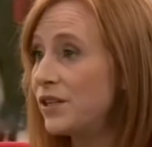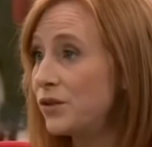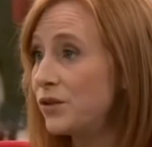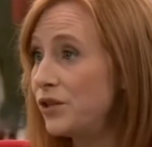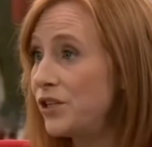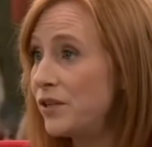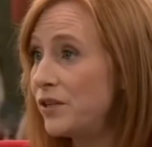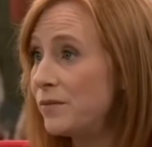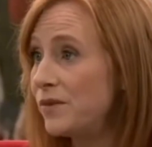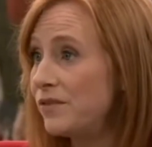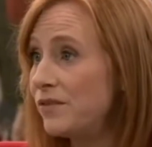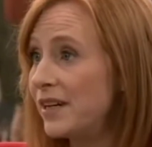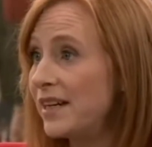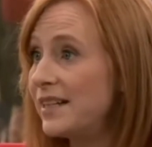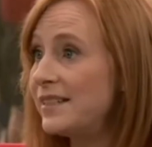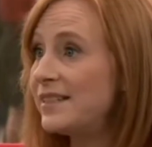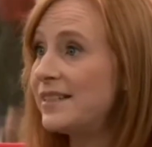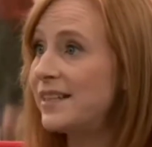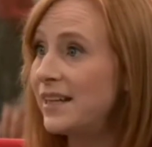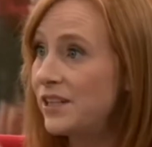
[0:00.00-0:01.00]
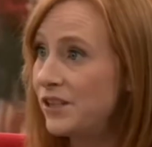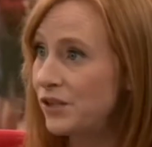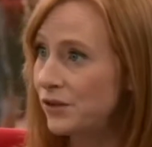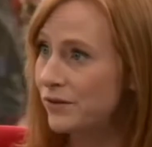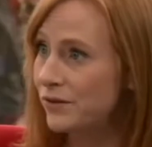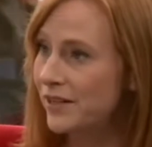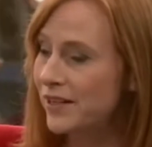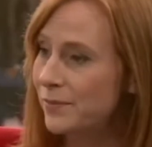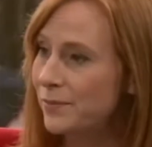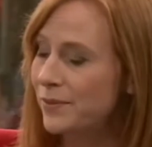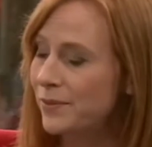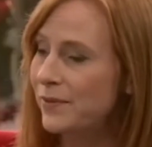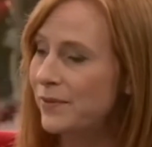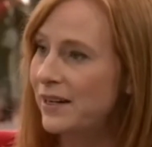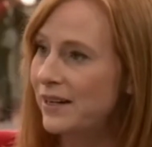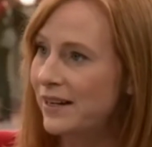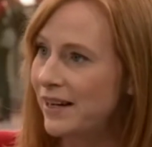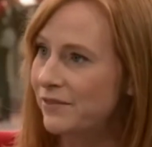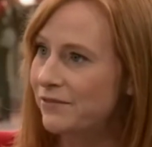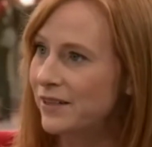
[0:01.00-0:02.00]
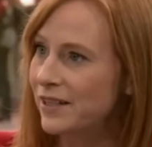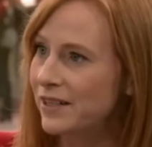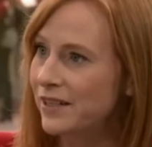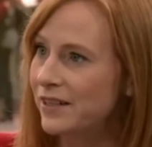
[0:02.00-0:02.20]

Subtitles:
on human rights in Europe, in Africa,